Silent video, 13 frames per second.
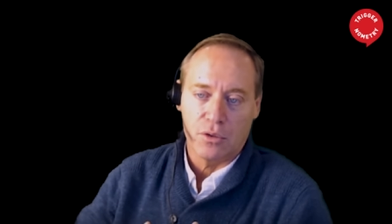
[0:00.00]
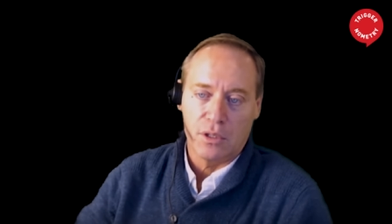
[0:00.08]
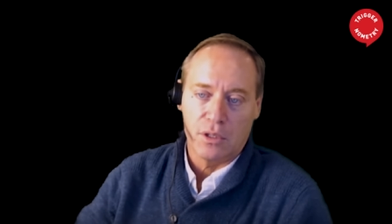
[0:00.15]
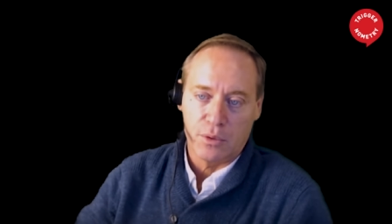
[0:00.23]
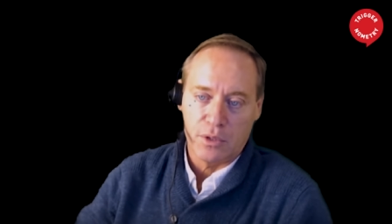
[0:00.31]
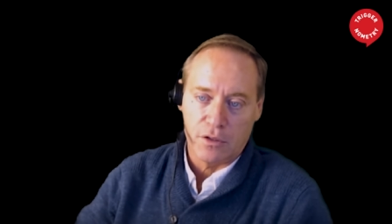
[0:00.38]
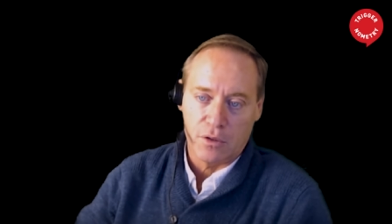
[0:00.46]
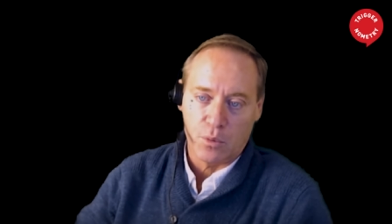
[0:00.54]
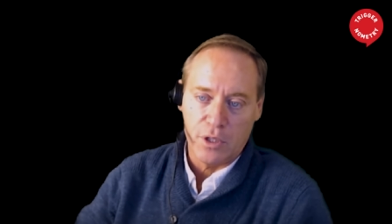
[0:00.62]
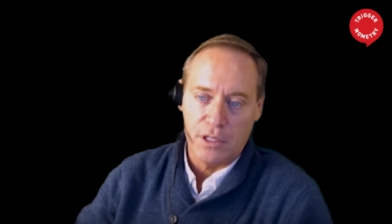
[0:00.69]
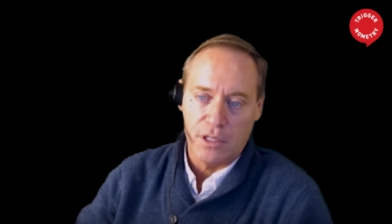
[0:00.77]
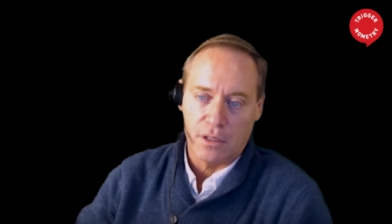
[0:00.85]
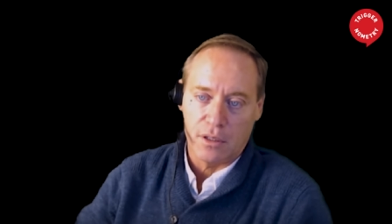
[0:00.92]
certainly within the
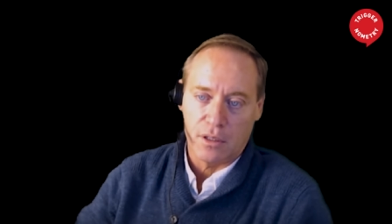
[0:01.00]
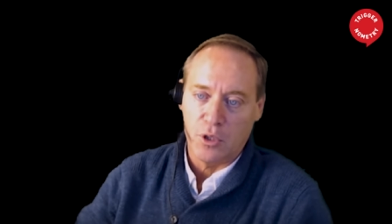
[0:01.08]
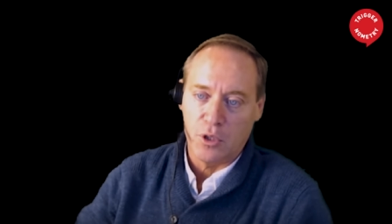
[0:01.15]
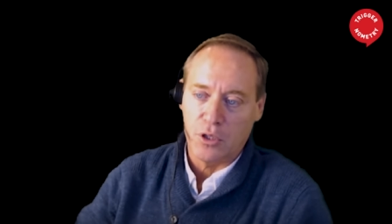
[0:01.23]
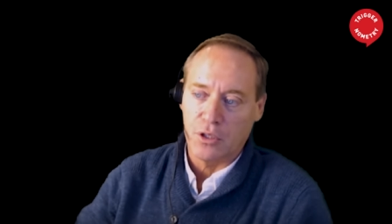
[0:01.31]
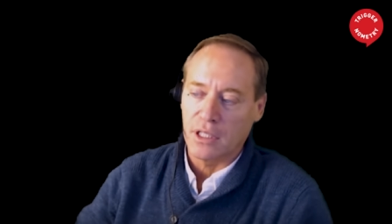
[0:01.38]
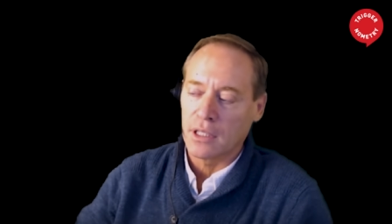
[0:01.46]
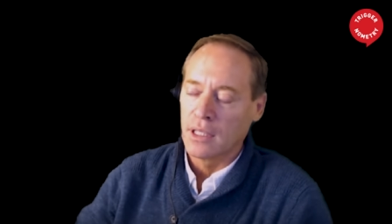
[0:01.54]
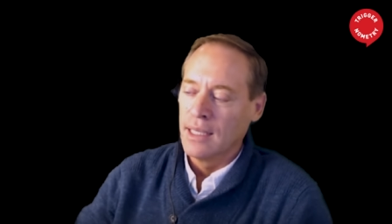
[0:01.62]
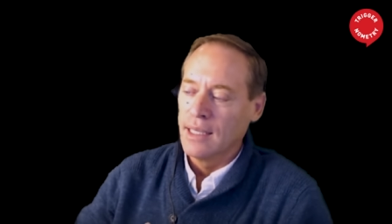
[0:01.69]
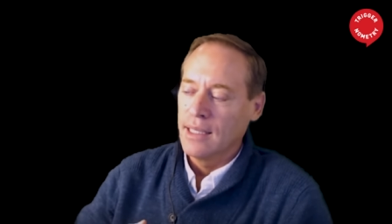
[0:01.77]
retail community